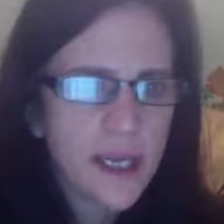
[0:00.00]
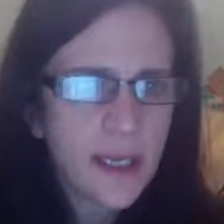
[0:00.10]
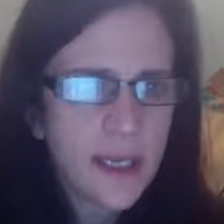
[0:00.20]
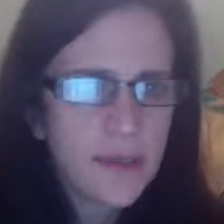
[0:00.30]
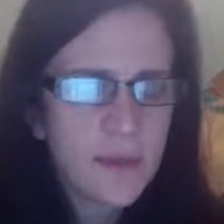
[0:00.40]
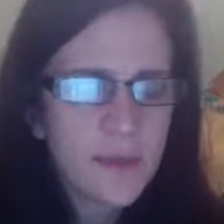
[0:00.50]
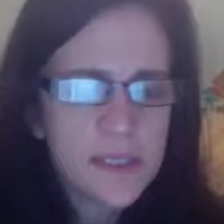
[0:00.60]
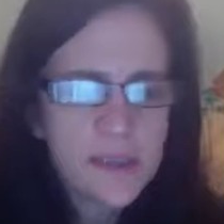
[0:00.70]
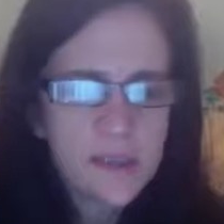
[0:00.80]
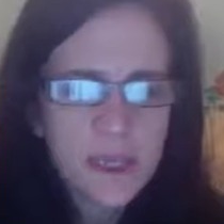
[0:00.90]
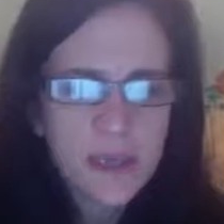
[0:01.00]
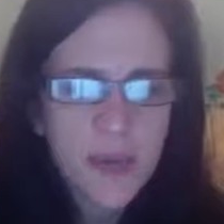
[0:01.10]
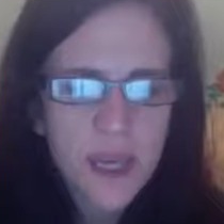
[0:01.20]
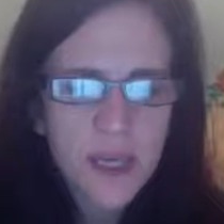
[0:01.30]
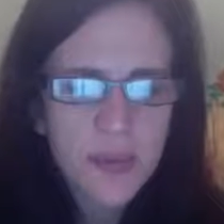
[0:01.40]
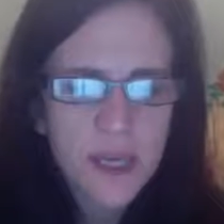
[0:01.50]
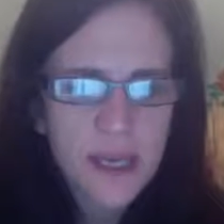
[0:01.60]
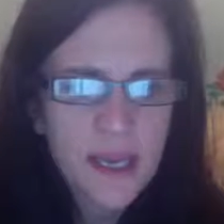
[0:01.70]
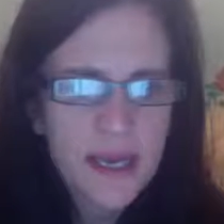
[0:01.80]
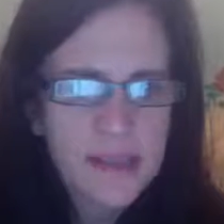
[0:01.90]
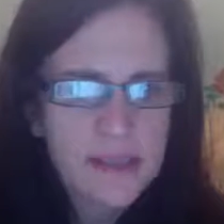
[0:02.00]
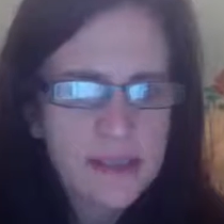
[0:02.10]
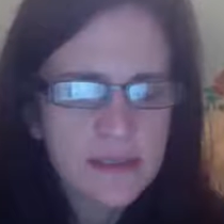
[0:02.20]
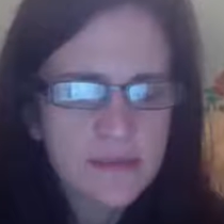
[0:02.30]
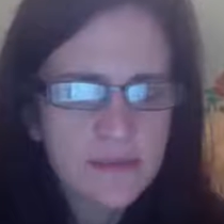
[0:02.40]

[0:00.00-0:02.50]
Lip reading: When we submit it, we can ask if